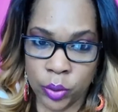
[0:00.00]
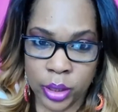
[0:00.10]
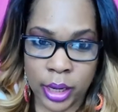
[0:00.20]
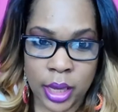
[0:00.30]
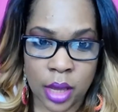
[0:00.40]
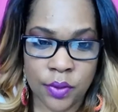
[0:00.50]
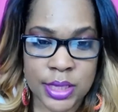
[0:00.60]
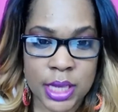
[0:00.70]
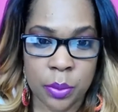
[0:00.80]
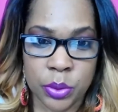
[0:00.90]
And I gave
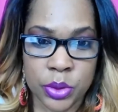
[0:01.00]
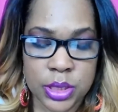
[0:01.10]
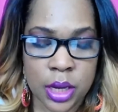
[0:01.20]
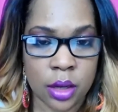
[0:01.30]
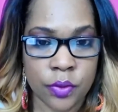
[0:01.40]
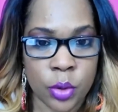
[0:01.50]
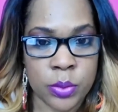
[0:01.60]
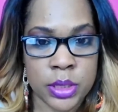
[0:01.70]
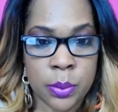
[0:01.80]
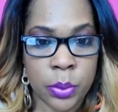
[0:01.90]
examples of Home
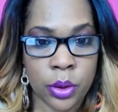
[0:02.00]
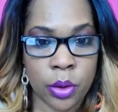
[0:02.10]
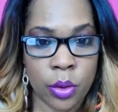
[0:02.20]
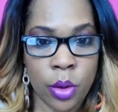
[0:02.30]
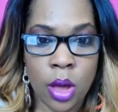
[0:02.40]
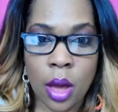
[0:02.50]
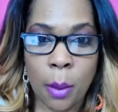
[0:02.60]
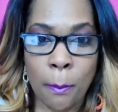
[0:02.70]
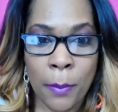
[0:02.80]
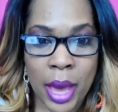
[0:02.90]
Depot,
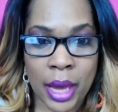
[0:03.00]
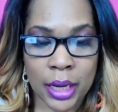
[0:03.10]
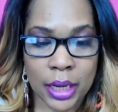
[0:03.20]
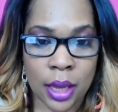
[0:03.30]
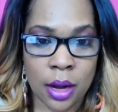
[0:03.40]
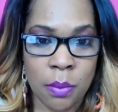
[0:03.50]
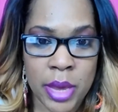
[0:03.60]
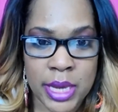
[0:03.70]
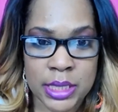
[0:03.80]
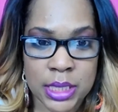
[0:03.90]
Mac, and
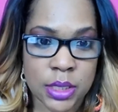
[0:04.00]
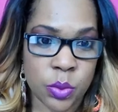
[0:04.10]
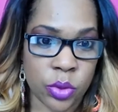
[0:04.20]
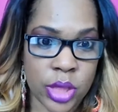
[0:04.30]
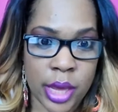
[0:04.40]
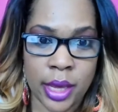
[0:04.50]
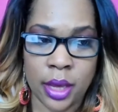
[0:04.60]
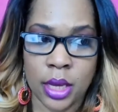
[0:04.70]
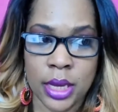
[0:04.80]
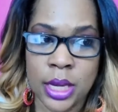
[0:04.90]
Macy's, where
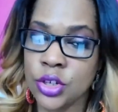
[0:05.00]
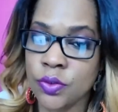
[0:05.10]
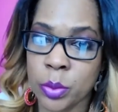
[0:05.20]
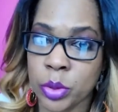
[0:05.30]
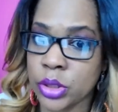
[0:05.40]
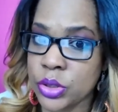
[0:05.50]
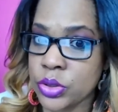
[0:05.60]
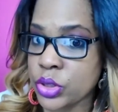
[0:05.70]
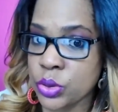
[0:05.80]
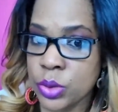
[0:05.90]
they each of them only
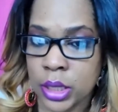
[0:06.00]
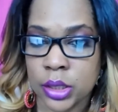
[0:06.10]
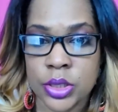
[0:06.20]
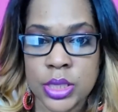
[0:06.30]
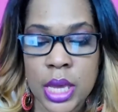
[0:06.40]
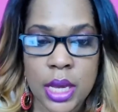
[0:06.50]
use two colors.